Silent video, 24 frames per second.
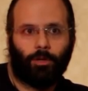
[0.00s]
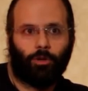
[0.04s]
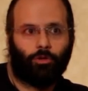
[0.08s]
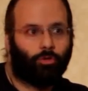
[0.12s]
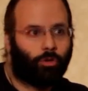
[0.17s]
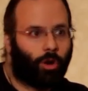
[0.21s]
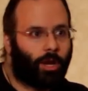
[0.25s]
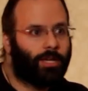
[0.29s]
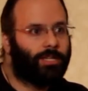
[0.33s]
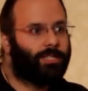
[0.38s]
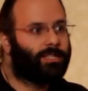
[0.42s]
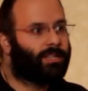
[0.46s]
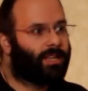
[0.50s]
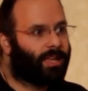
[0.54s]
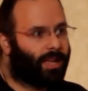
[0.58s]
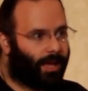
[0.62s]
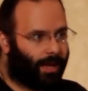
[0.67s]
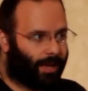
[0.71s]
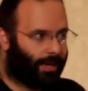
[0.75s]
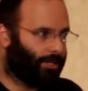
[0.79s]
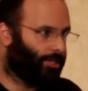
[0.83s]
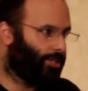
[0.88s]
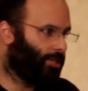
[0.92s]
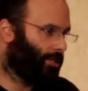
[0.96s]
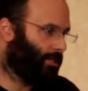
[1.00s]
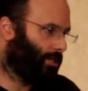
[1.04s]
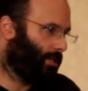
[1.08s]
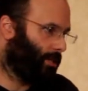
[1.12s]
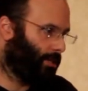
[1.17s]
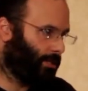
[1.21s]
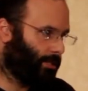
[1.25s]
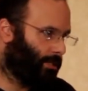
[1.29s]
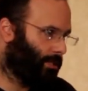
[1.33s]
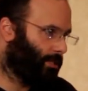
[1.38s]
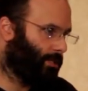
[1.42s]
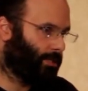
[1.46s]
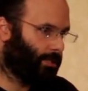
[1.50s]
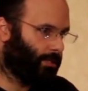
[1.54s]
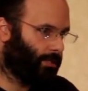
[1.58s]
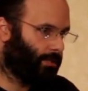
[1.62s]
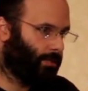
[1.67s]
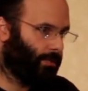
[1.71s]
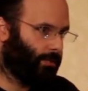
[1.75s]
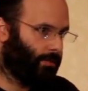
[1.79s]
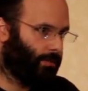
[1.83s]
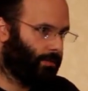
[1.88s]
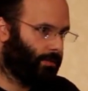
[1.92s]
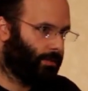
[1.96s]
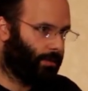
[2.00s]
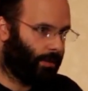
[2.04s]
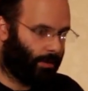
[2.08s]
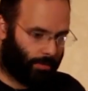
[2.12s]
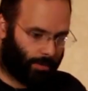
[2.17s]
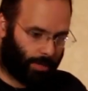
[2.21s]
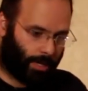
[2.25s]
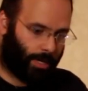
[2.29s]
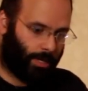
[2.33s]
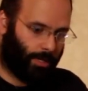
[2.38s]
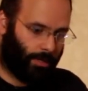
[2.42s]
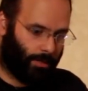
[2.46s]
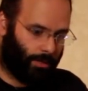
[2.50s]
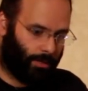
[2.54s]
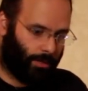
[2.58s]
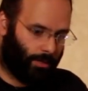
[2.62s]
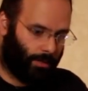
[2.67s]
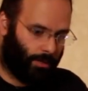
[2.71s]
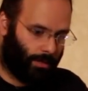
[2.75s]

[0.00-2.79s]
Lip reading: Christ consciousness, okay?